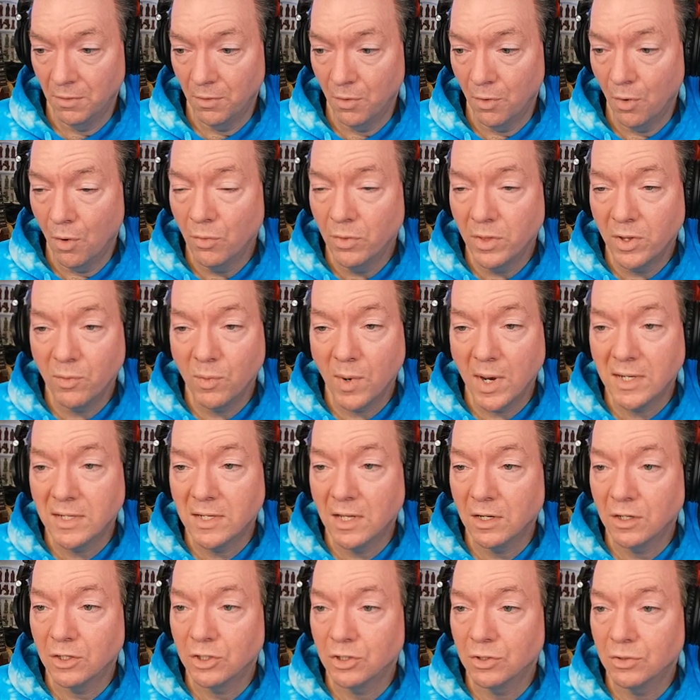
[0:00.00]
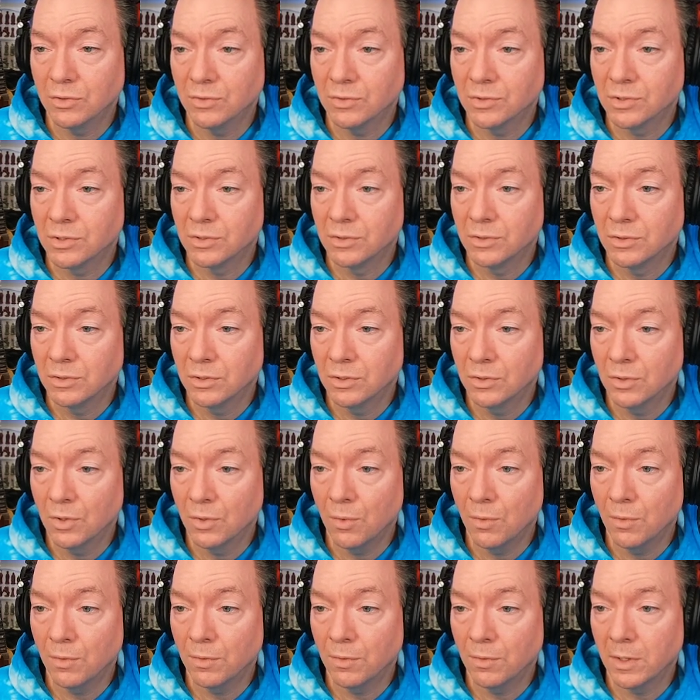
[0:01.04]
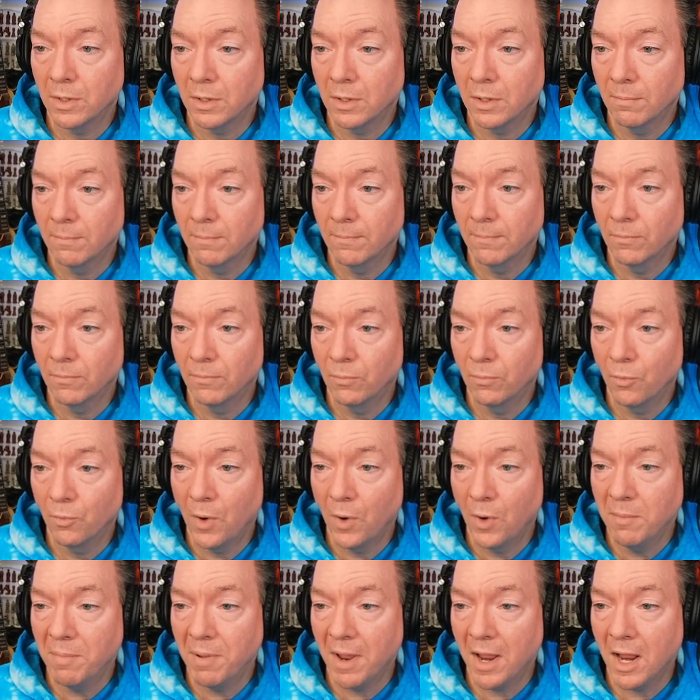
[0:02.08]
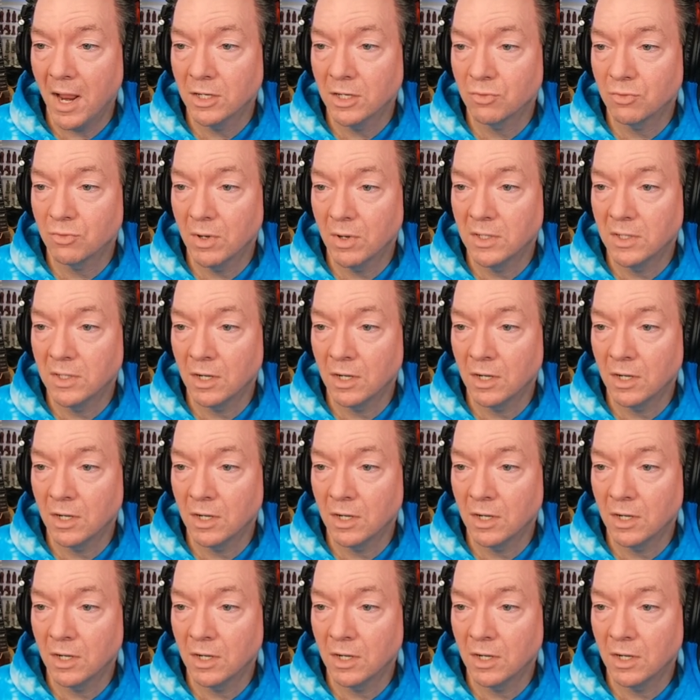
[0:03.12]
Only red tennis shoes in the whole thing. Red pants, red